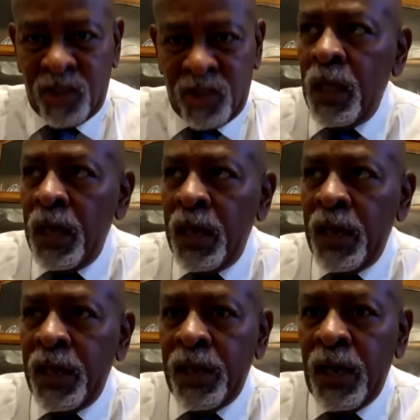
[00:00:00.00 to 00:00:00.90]
And
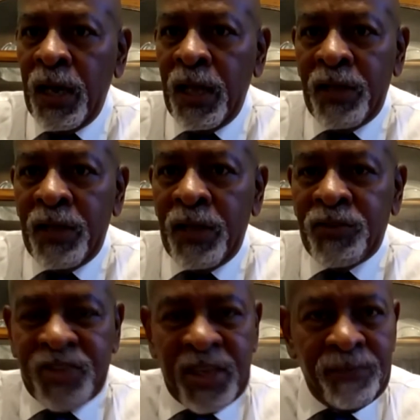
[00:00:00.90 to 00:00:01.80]
the same
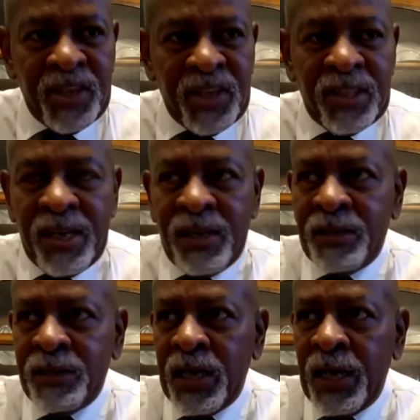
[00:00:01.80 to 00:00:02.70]
thing there,
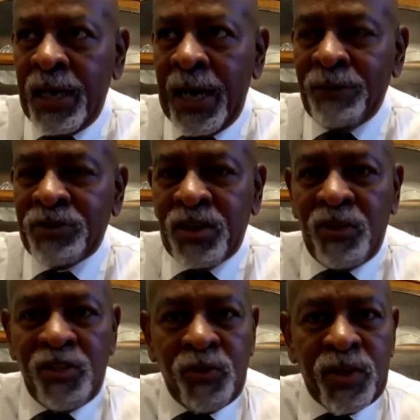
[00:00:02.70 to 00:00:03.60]
I was number
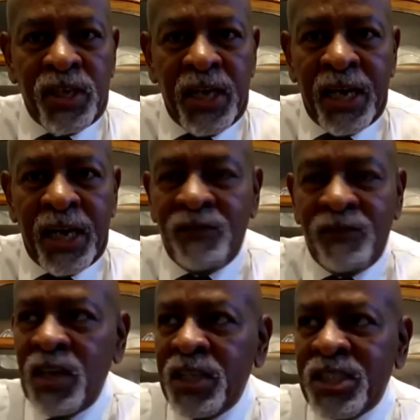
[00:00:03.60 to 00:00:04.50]
three out of
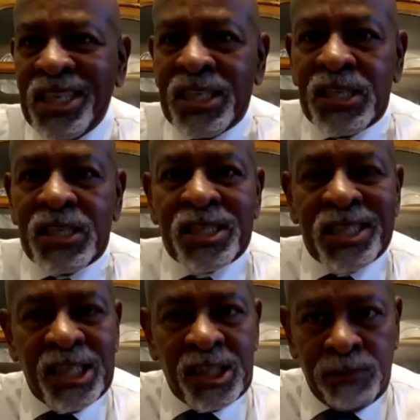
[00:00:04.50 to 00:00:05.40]
10
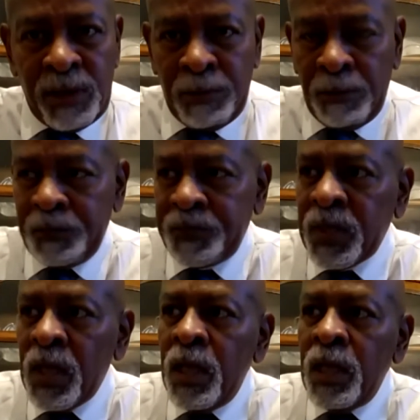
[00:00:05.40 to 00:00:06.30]
salespeople.
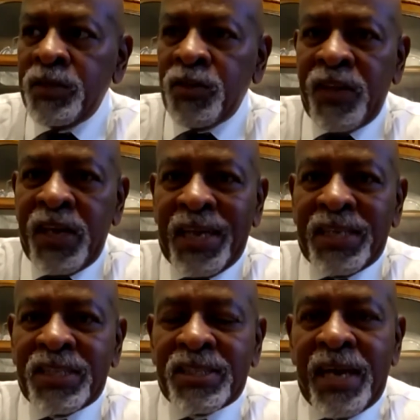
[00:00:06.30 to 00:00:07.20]
So then I
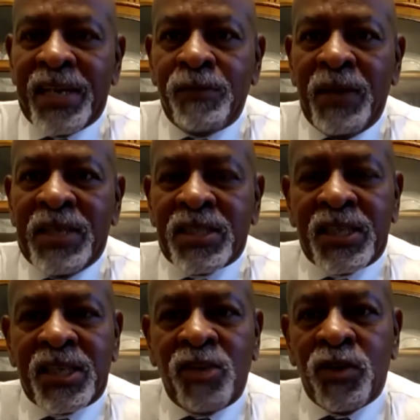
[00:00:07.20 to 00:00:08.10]
decided to basically to go
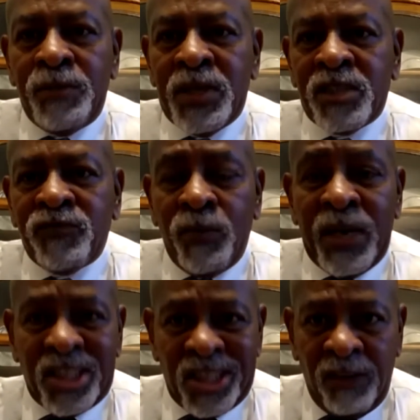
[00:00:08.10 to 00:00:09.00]
into business for myself.